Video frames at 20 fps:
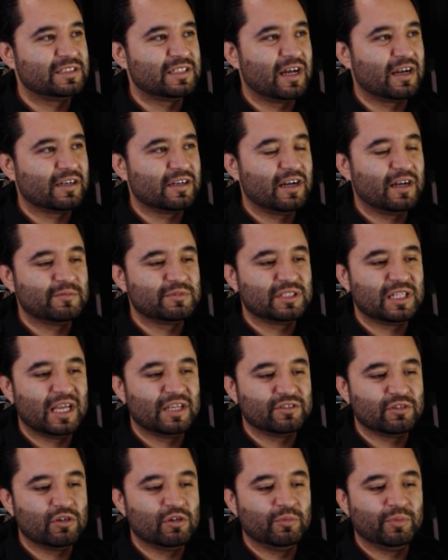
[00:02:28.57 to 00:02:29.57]
dot com slash
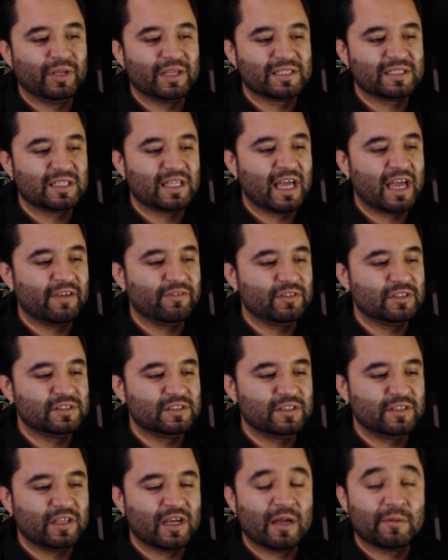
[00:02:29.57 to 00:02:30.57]
O B S Live. You see
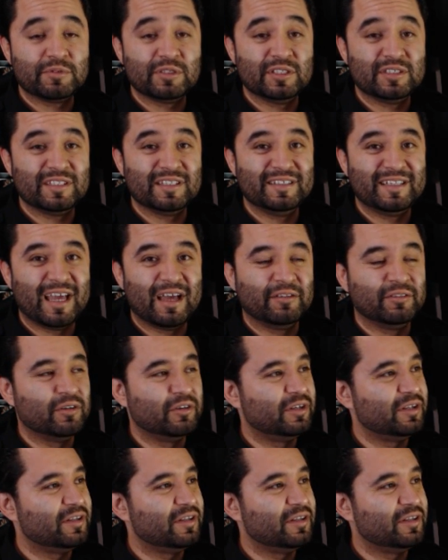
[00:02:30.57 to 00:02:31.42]
the option to download it